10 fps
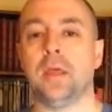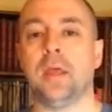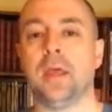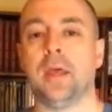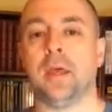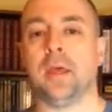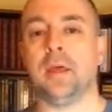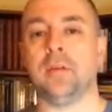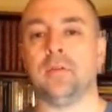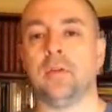
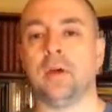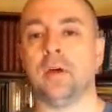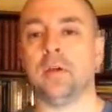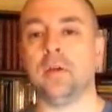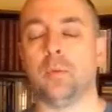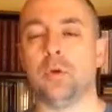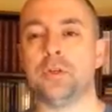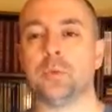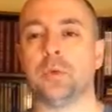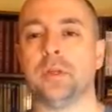we're
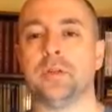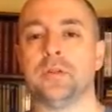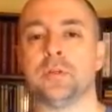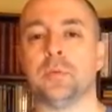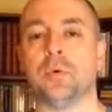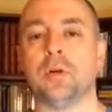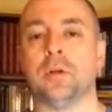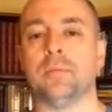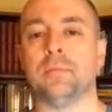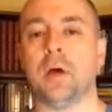just willing to support
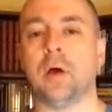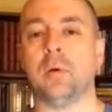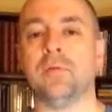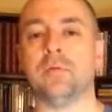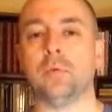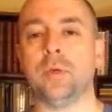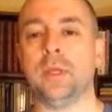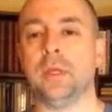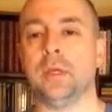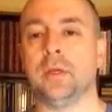him however we